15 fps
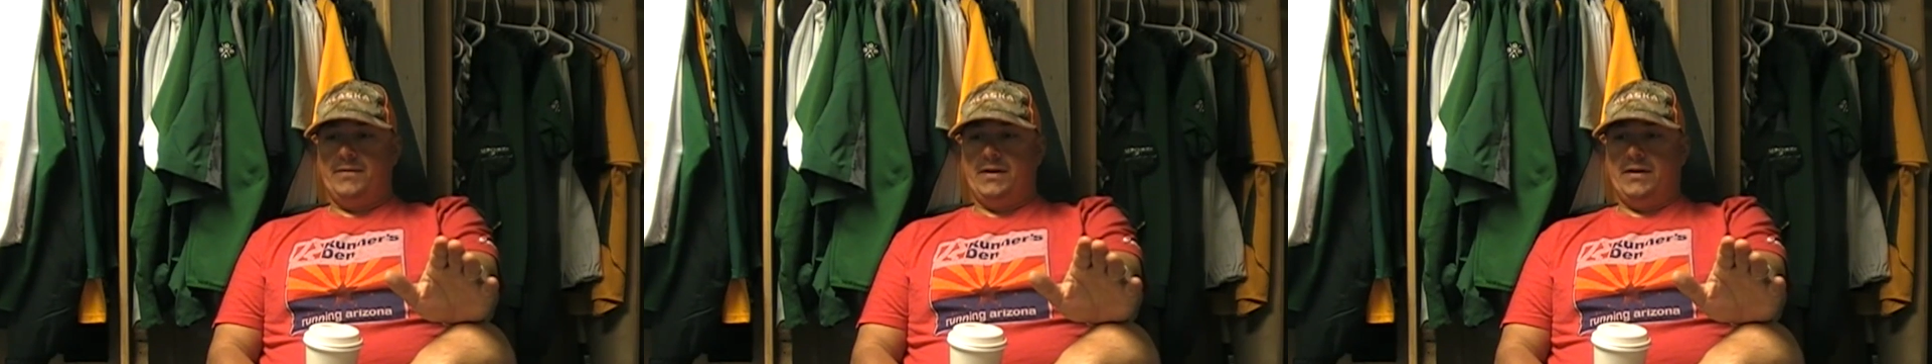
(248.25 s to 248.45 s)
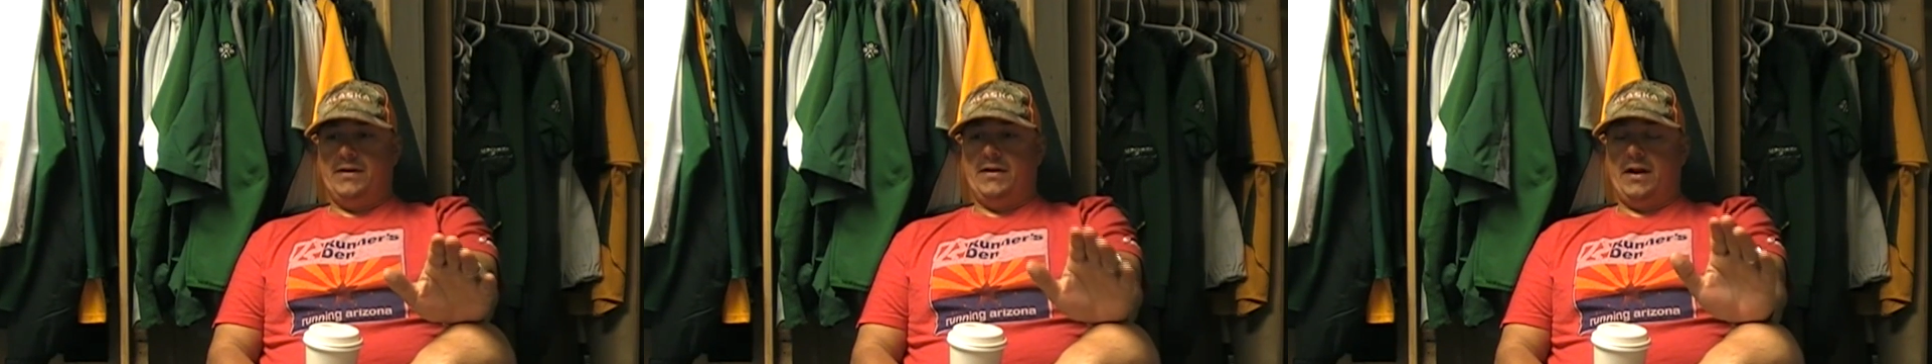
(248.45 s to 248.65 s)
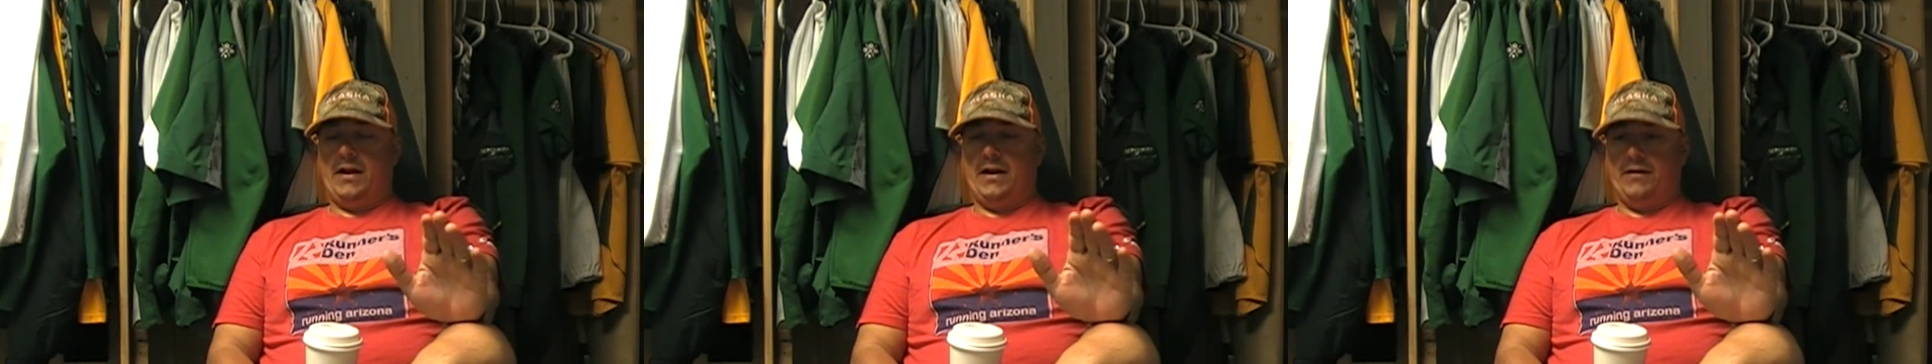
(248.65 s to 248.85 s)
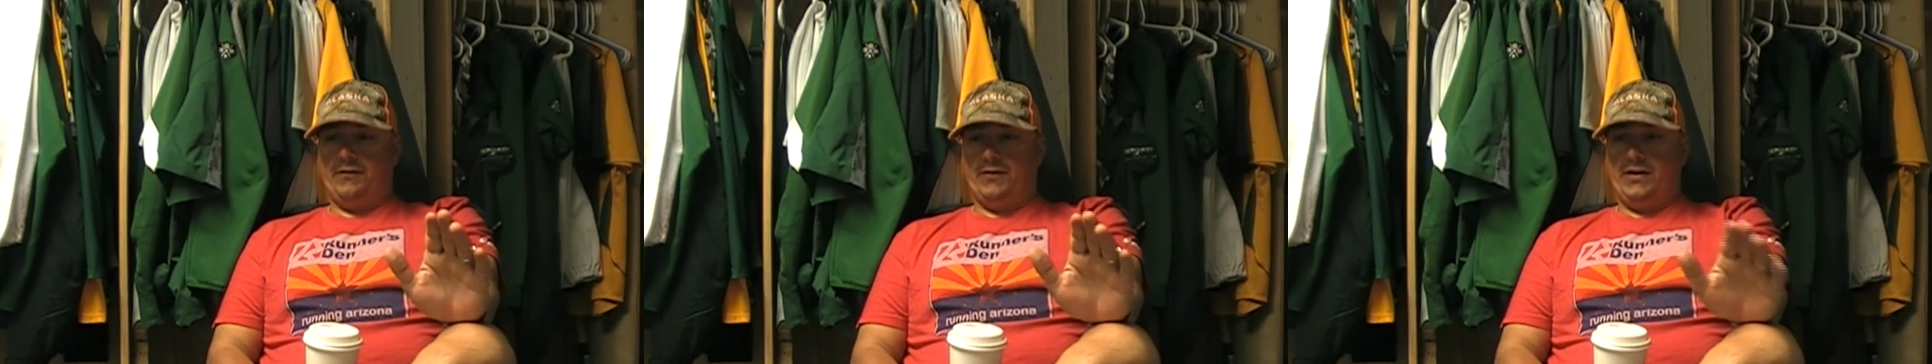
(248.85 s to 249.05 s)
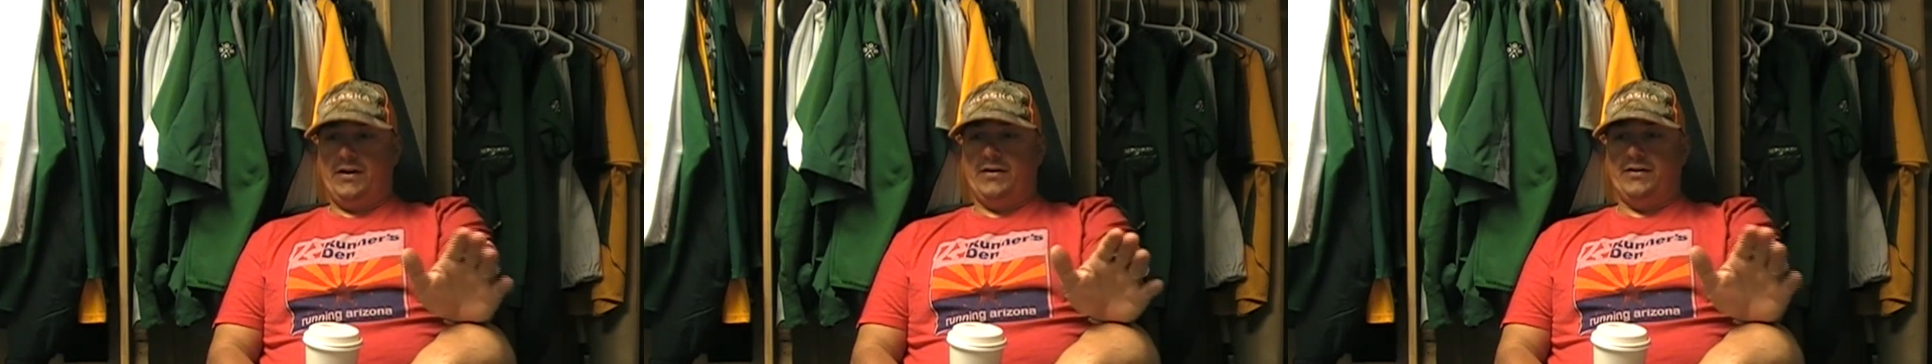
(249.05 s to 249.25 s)

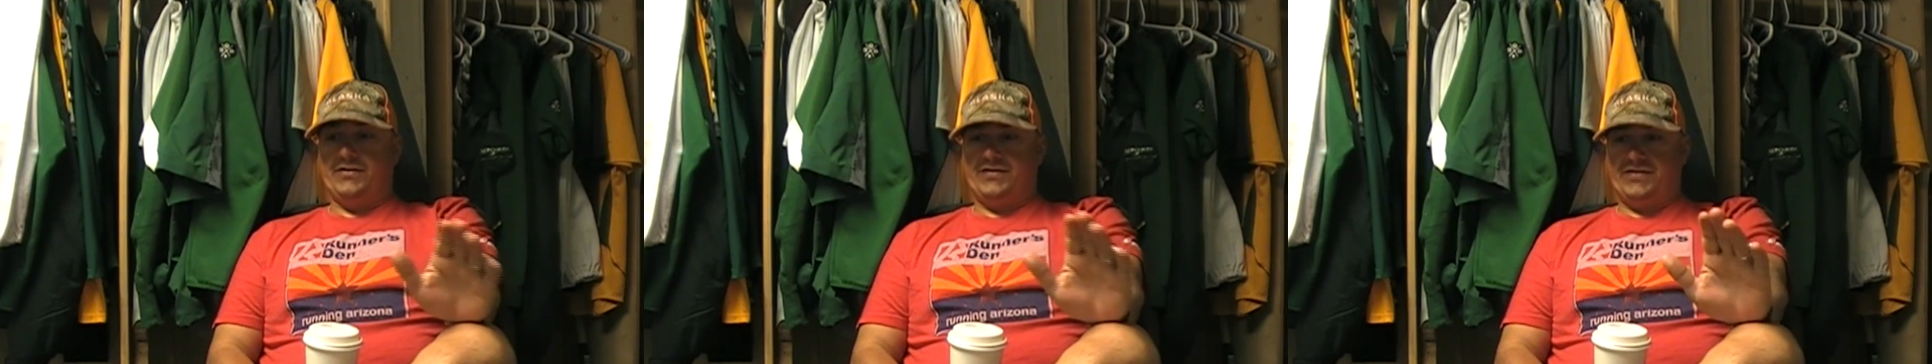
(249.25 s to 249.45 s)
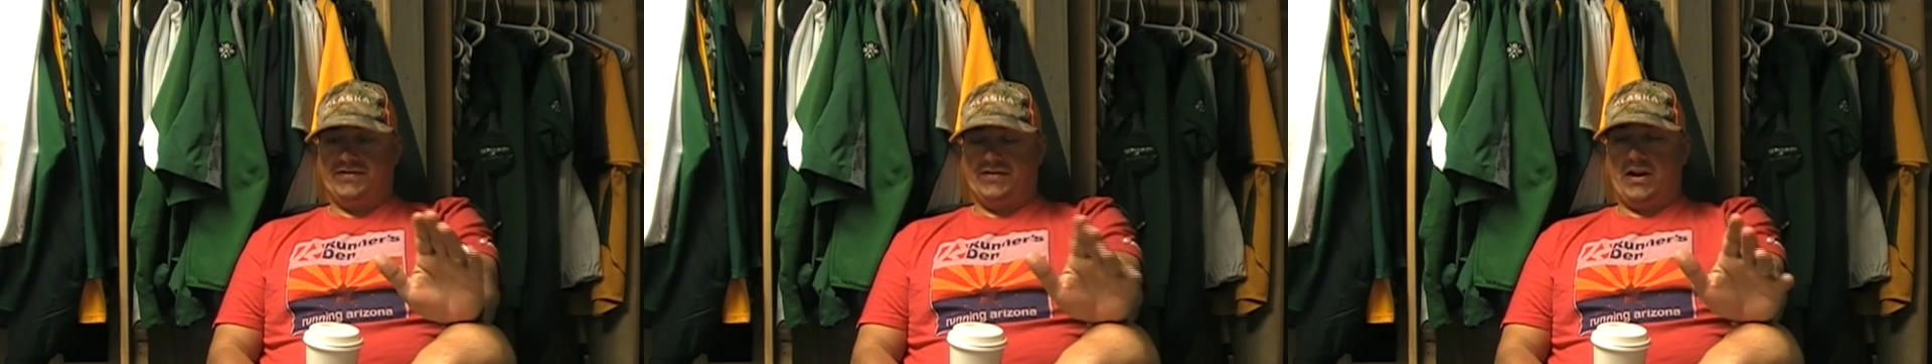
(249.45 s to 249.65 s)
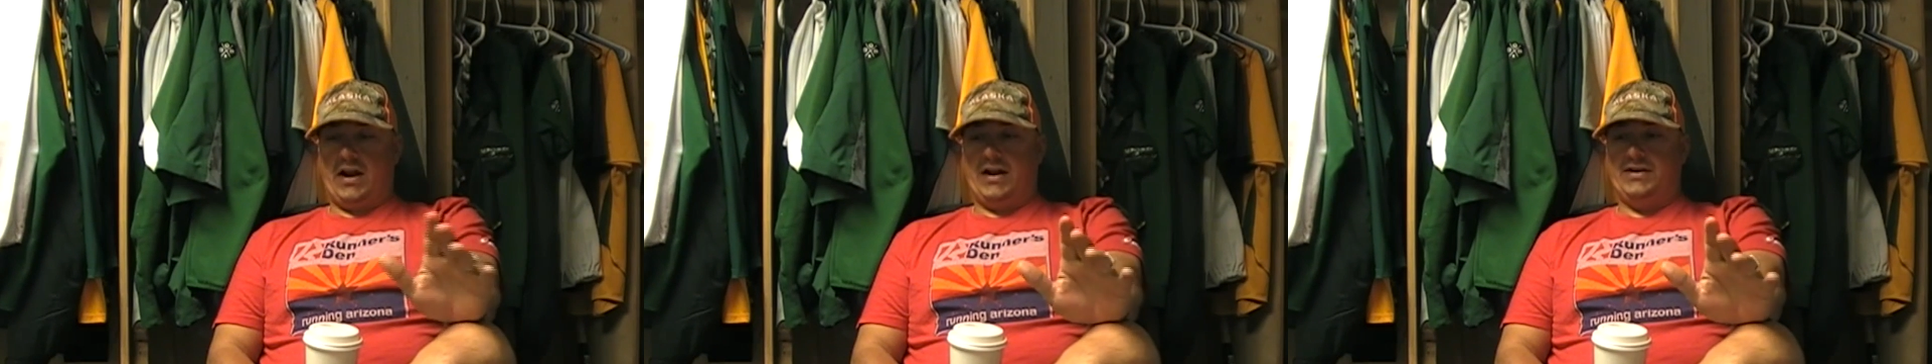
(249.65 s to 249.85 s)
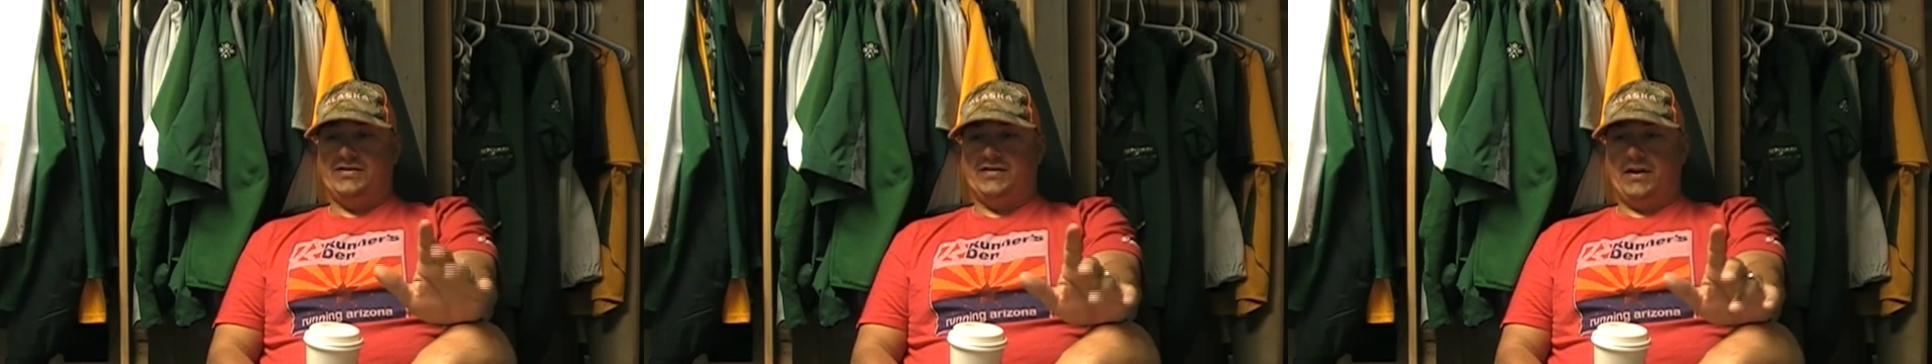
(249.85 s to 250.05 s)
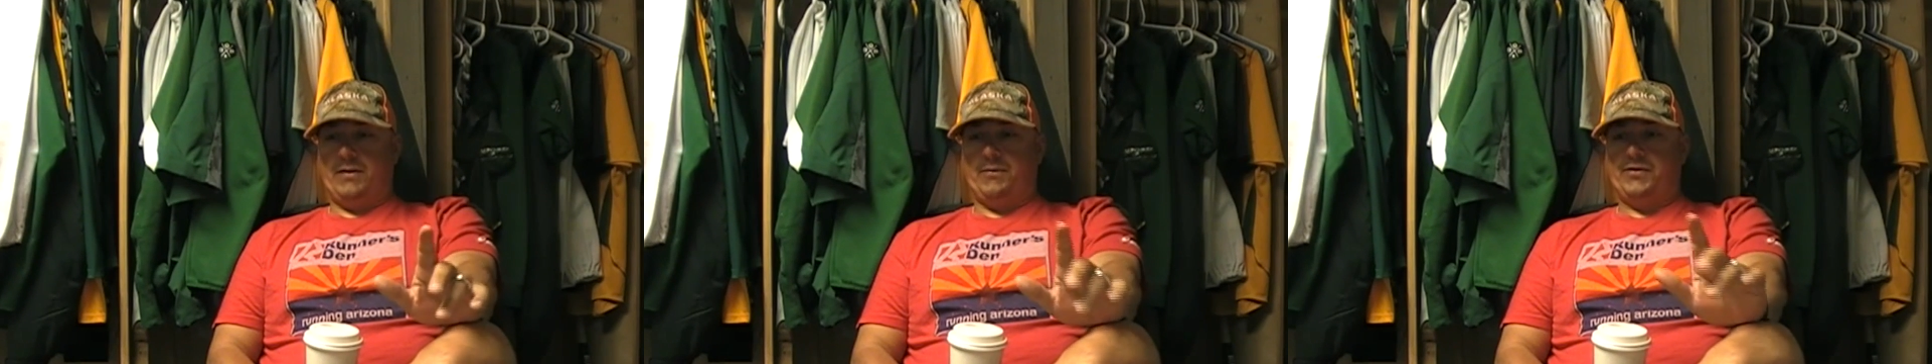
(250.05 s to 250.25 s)
this is 9
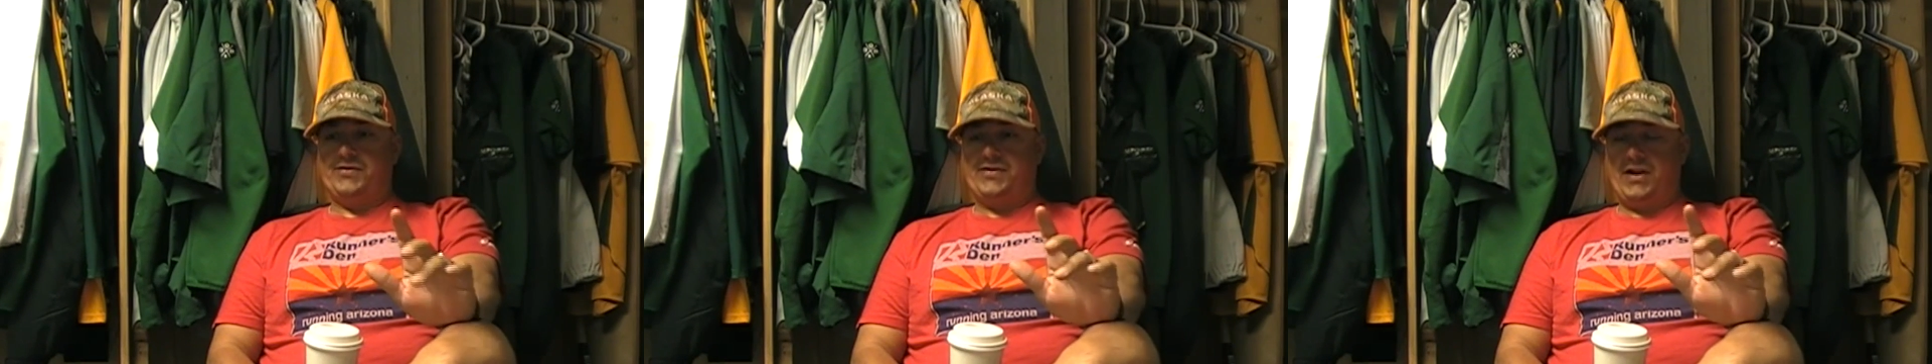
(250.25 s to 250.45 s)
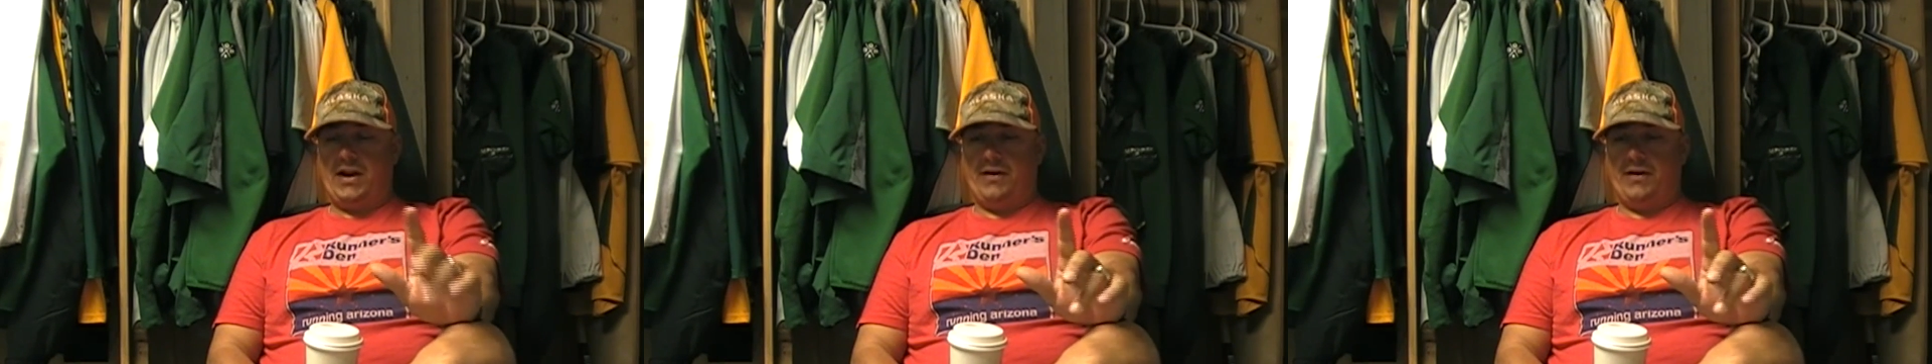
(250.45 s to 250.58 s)
summers,